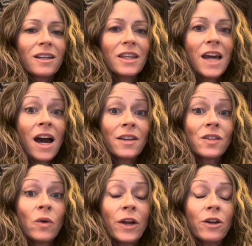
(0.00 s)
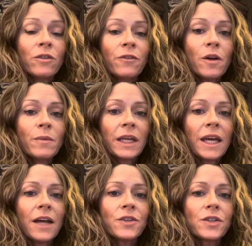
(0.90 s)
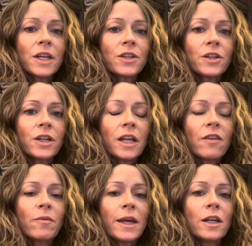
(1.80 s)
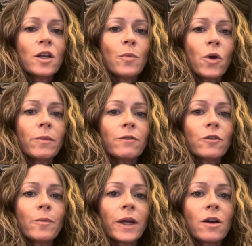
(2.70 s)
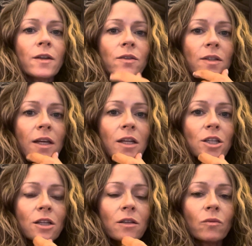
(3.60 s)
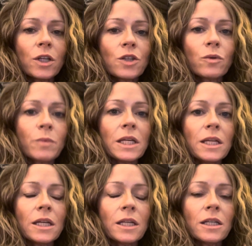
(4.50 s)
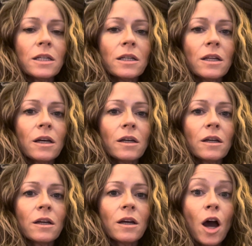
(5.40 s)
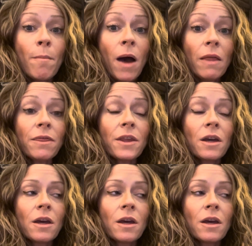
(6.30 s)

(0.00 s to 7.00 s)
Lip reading: Yeah, so I heard from the cancer center and I've made an appointment for my consultation, which will be in a month.